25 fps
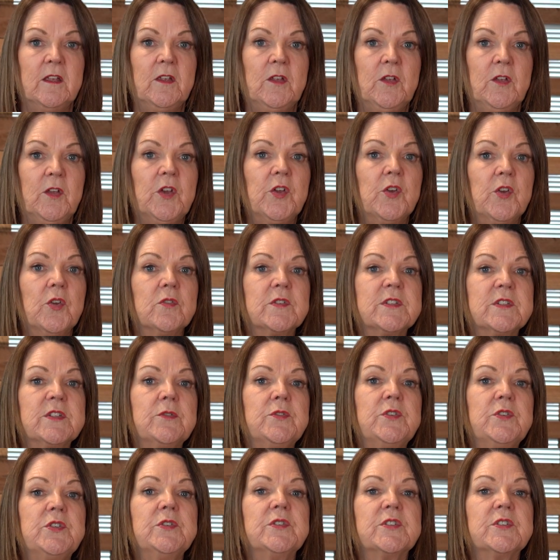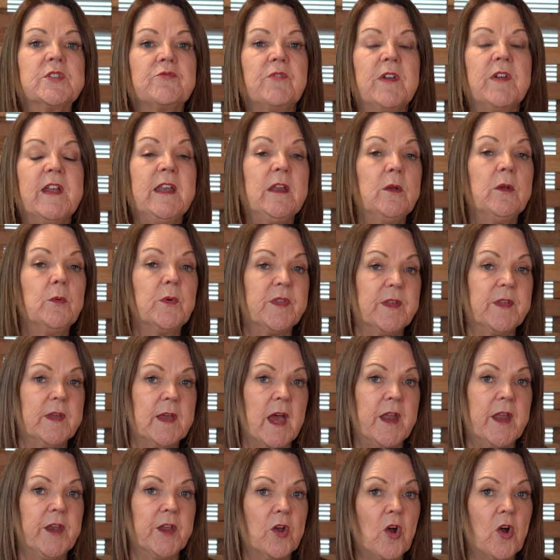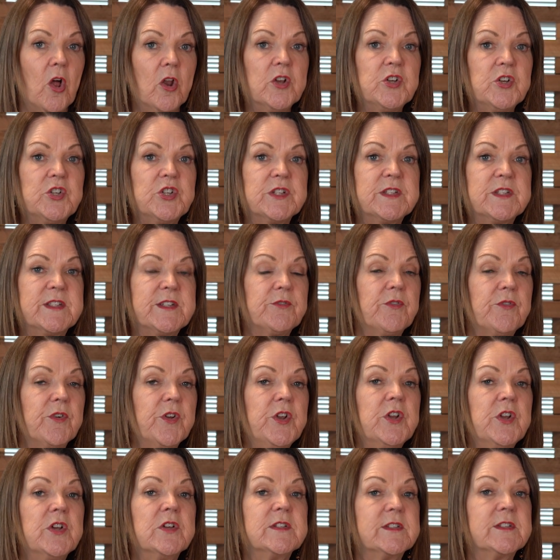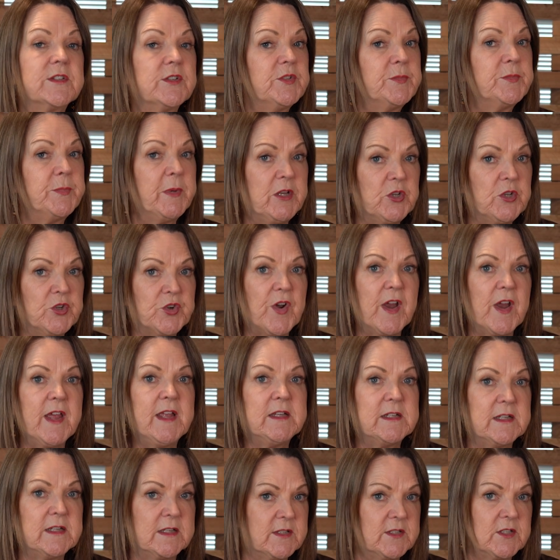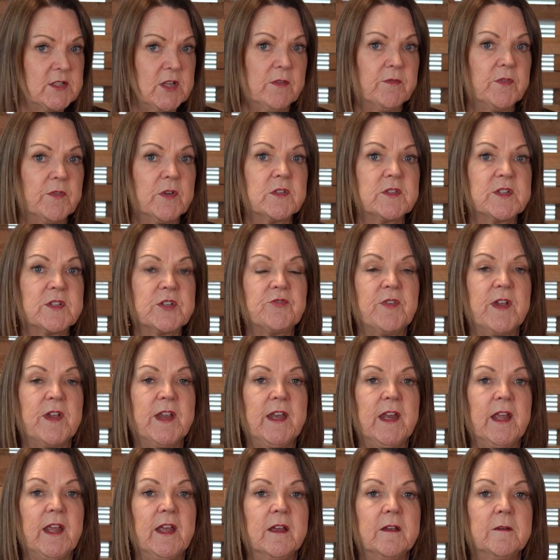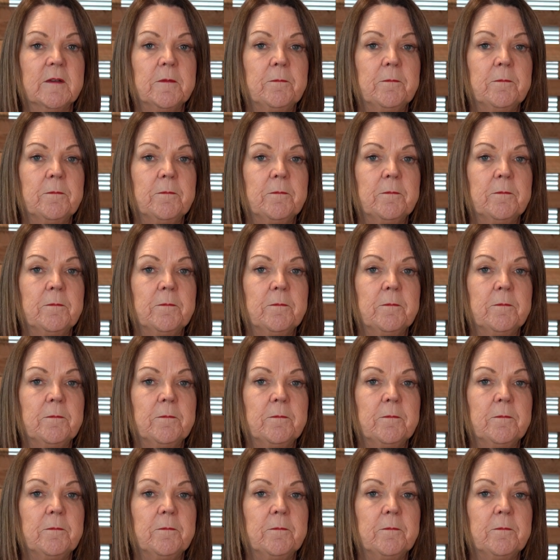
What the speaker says: You can also do screening with a gynecologist or a nurse who's been trained in cervical screening.